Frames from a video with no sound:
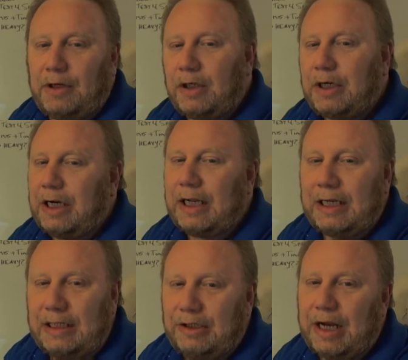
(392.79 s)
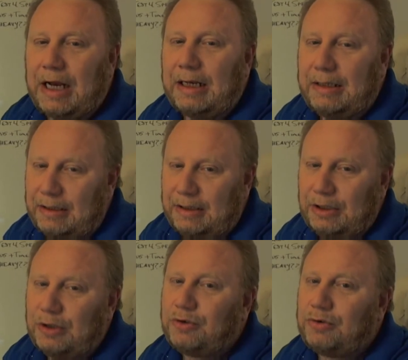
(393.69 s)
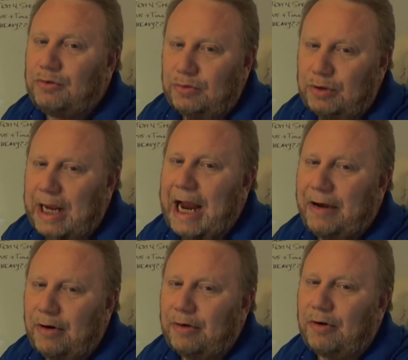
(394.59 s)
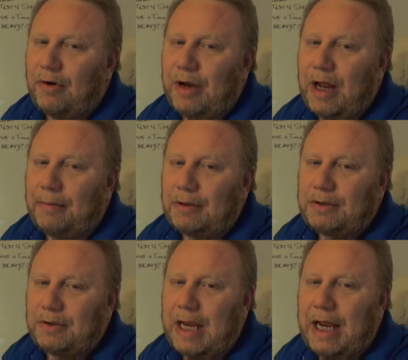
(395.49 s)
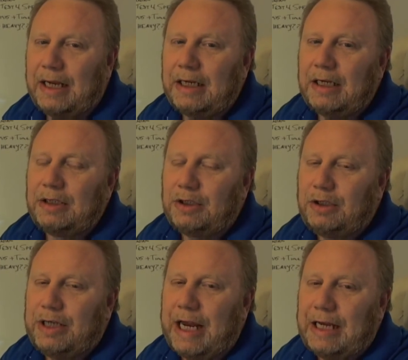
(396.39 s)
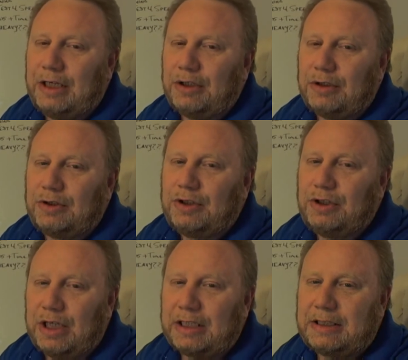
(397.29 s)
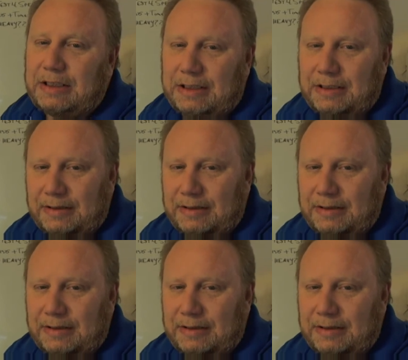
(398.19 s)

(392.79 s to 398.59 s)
You gotta use accurate and real numbers. Okay, you can't use just